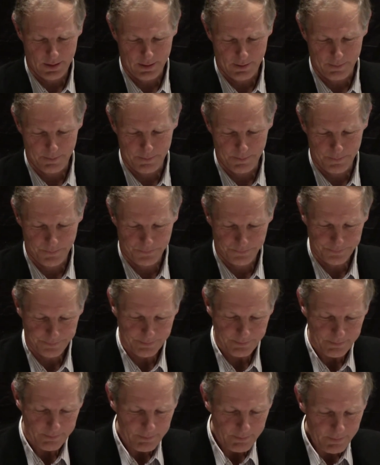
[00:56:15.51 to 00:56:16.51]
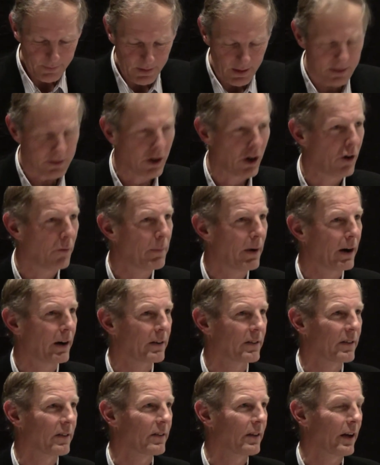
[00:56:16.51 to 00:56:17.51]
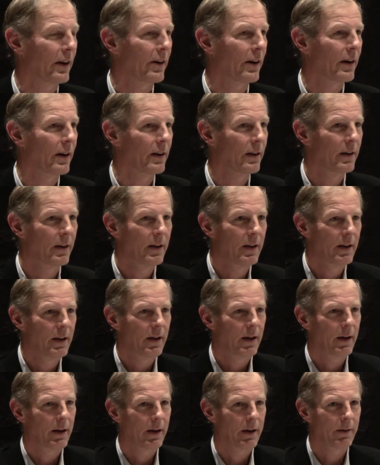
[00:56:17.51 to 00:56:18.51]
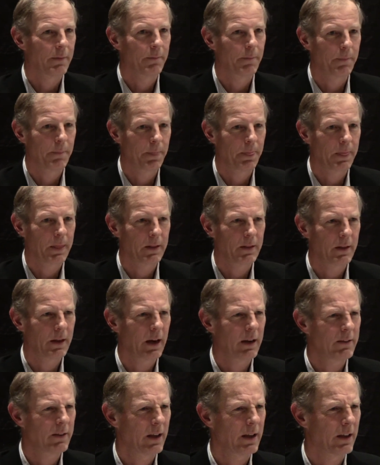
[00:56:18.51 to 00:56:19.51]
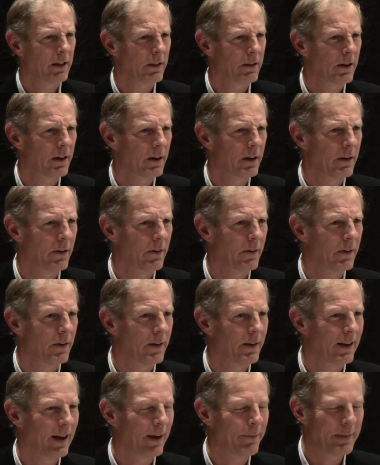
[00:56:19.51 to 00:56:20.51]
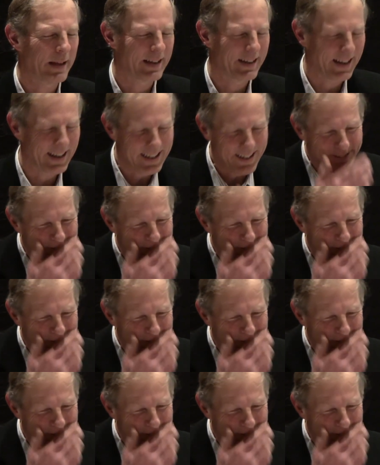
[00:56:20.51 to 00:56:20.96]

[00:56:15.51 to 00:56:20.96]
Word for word: um, Karl Marx, et cetera. Um, did I say Hitler? No. Yeah, yeah. I meant, I